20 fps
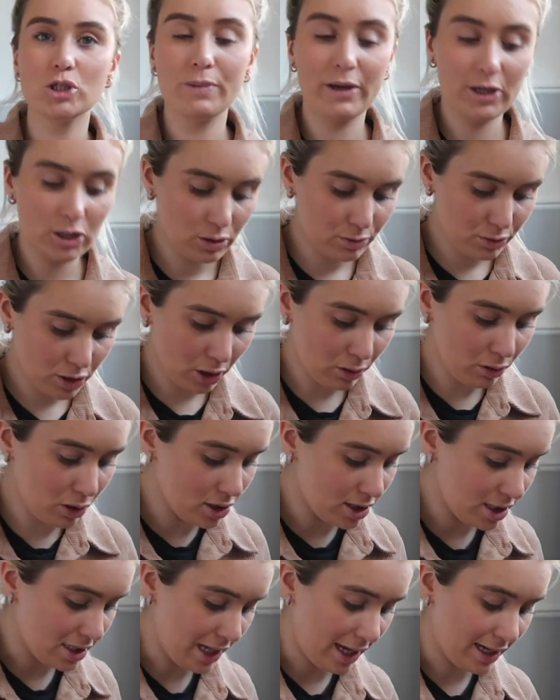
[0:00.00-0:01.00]
just picked up two
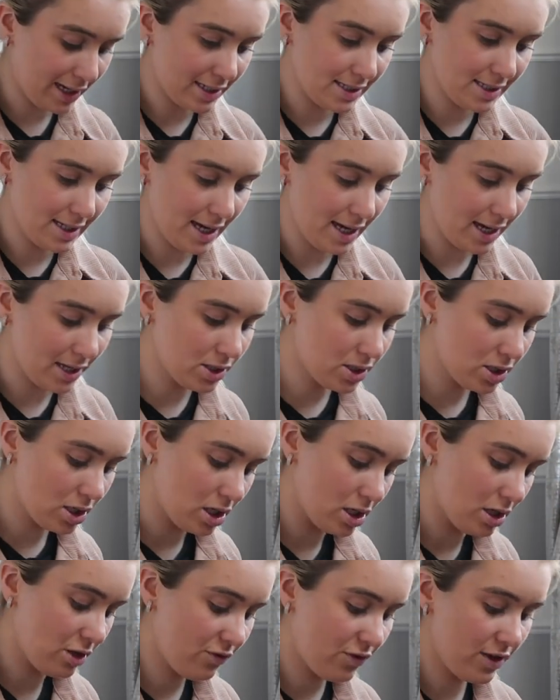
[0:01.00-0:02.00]
hoodies, like I say.
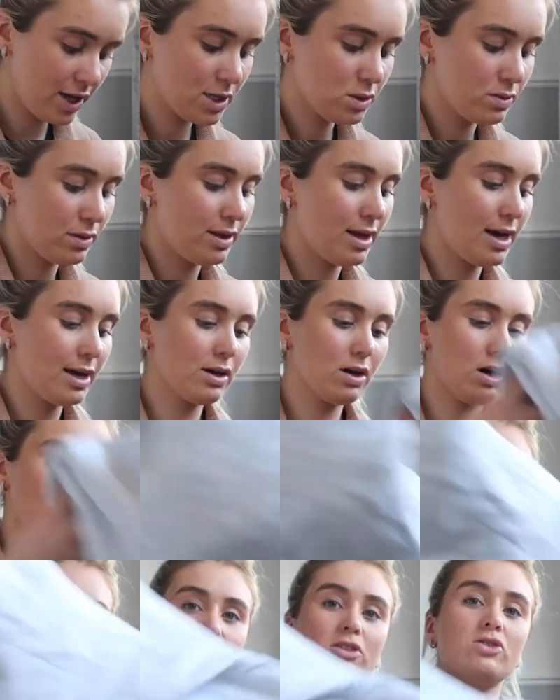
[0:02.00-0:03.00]
So the first one that I
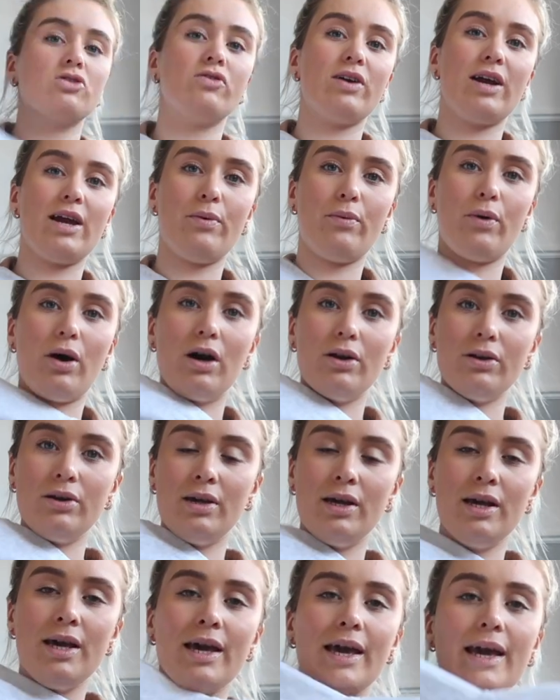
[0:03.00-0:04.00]
got was this grey
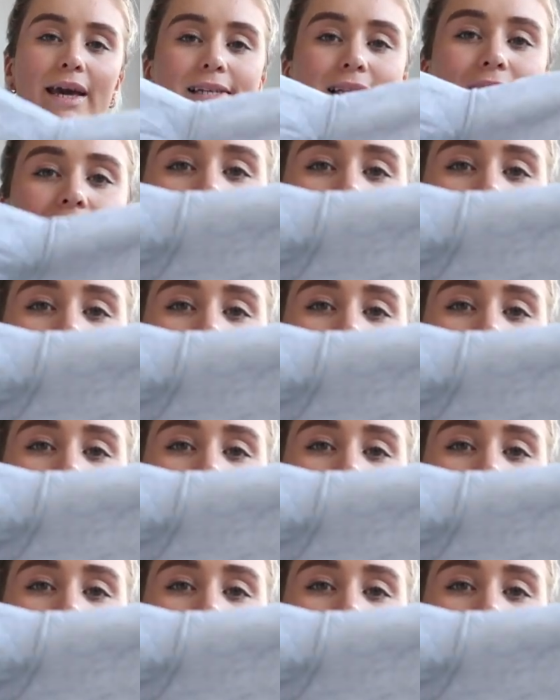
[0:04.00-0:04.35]
one. It's